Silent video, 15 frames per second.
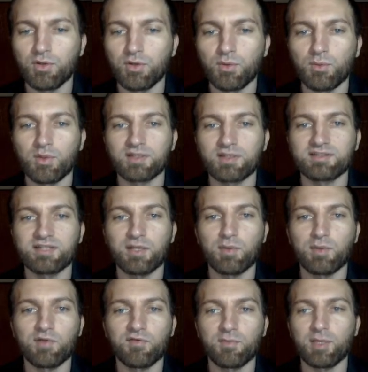We want to
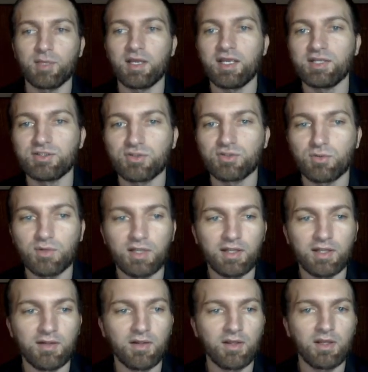stay away from that
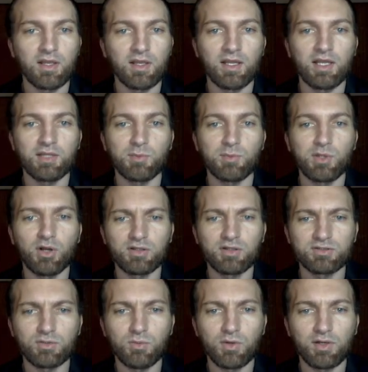HOA, and we
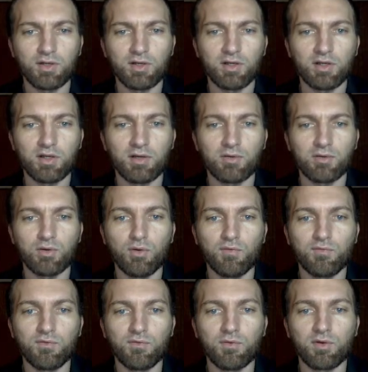also want to
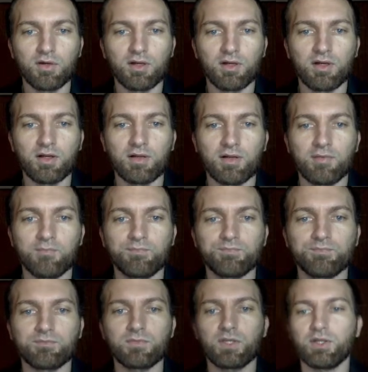go for
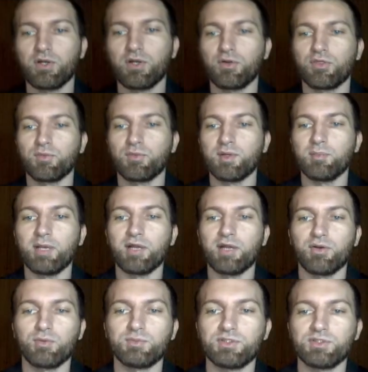3
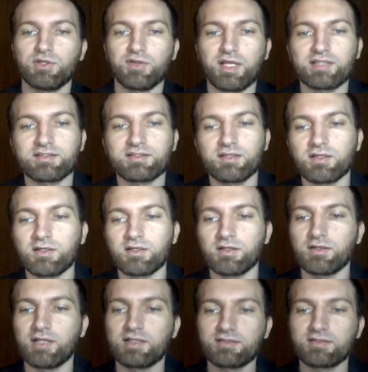bedrooms. That's
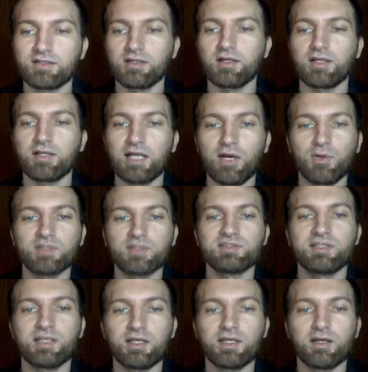gonna allow
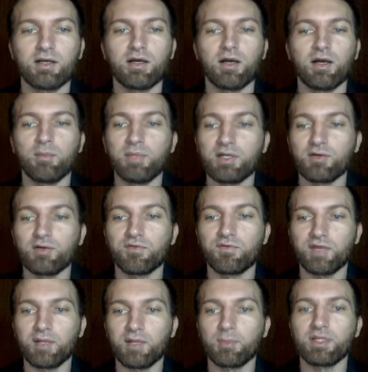us to get a bigger
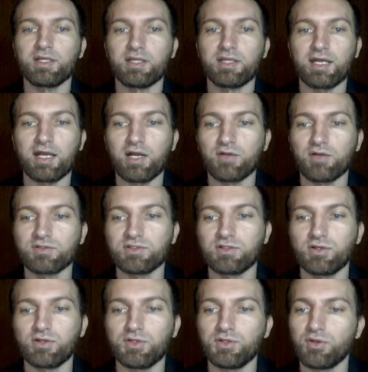family in the
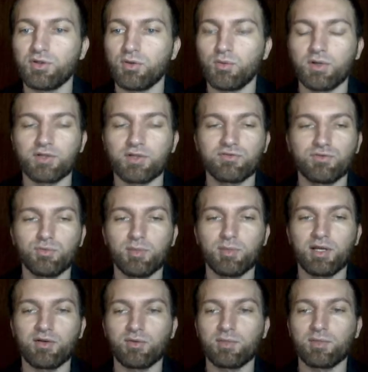house. You don't want a 2
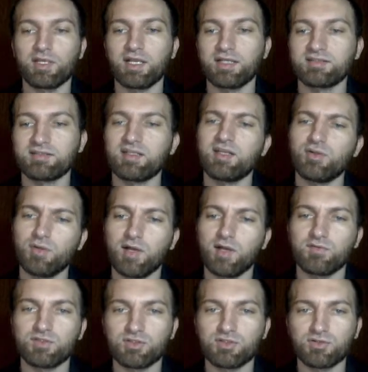bedroom in case they do
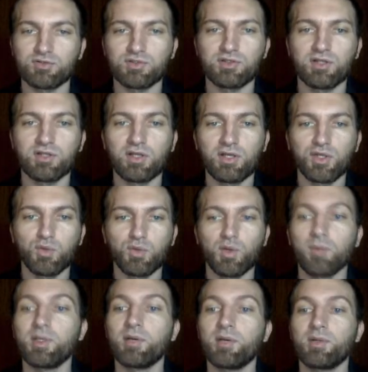have children.
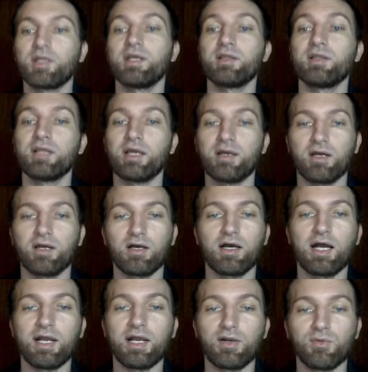You want to be able to get that
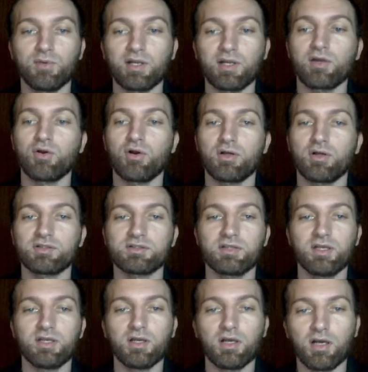higher rent
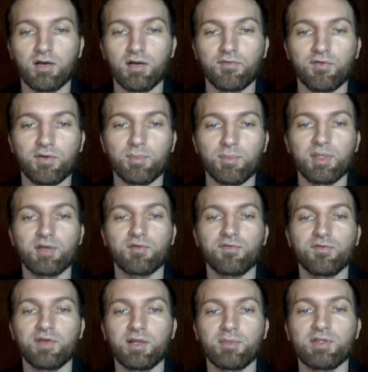costs for a
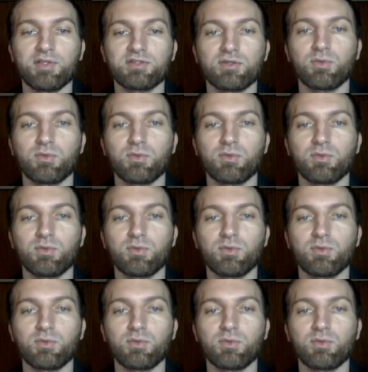bigger family.